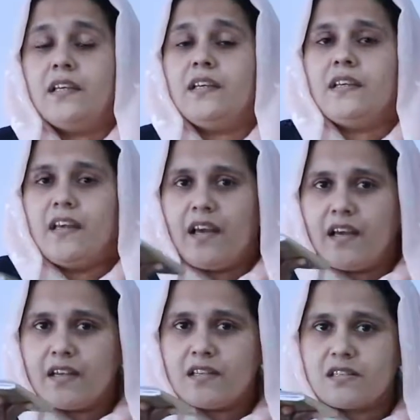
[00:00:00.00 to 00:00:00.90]

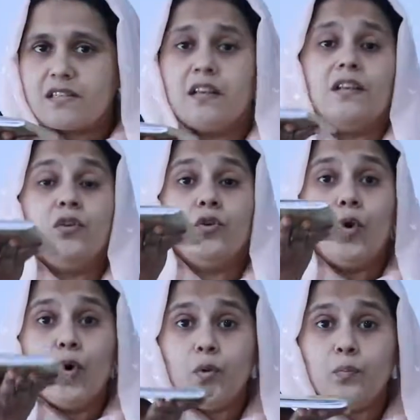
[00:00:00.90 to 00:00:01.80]
Yes,
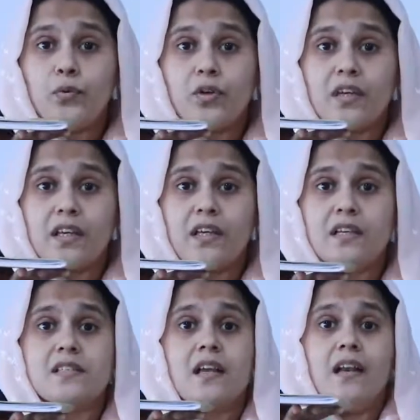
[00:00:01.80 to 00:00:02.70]
notebook
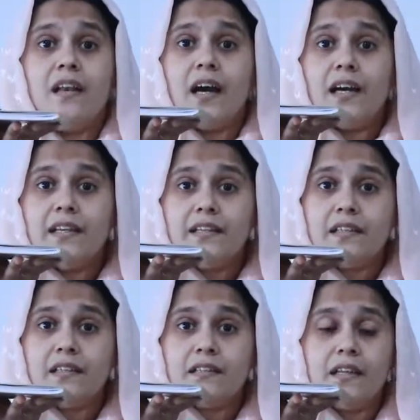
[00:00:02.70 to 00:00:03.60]
is
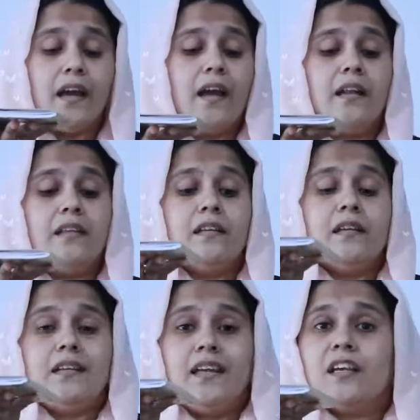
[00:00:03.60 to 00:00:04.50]
lighter than
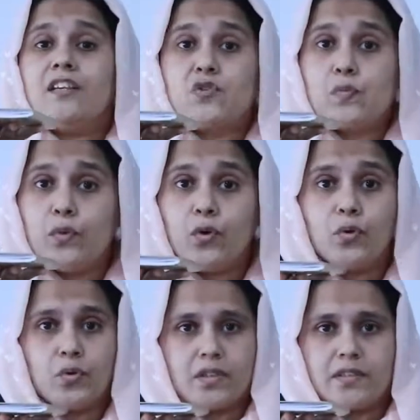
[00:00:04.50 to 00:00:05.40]
the
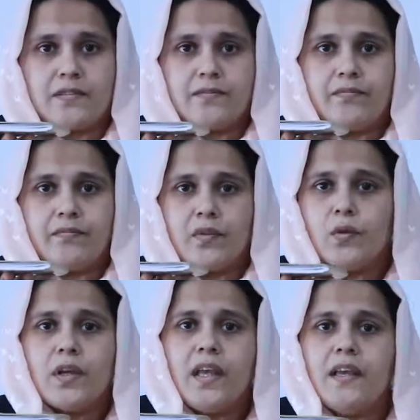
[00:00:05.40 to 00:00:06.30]
textbook.
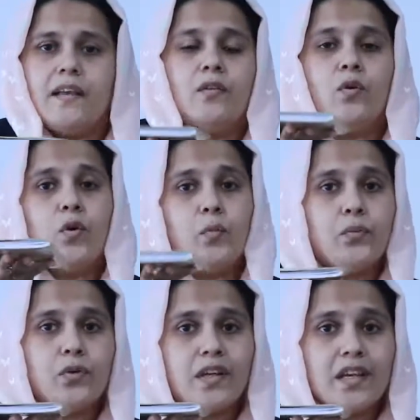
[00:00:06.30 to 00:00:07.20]
Okay,
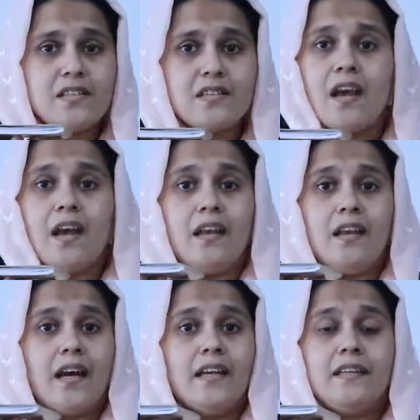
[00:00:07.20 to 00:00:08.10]
notebook is
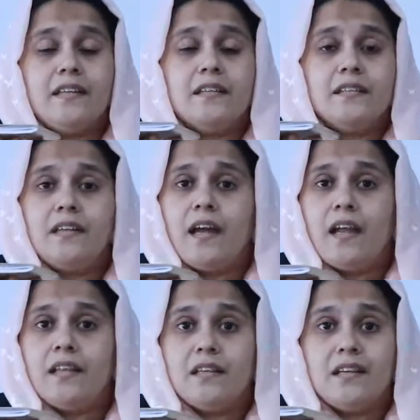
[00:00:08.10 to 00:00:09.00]
lighter
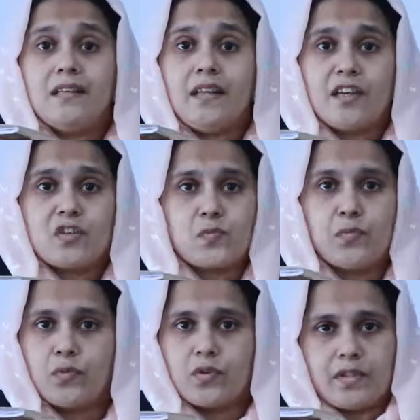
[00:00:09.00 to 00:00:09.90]
than the
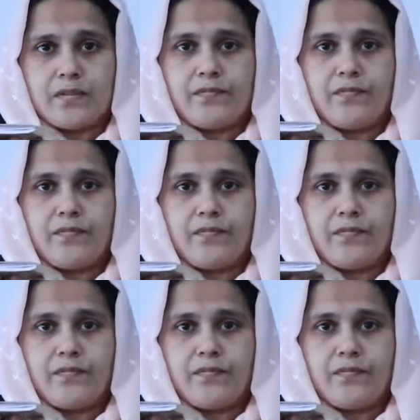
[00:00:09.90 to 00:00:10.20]
textbook.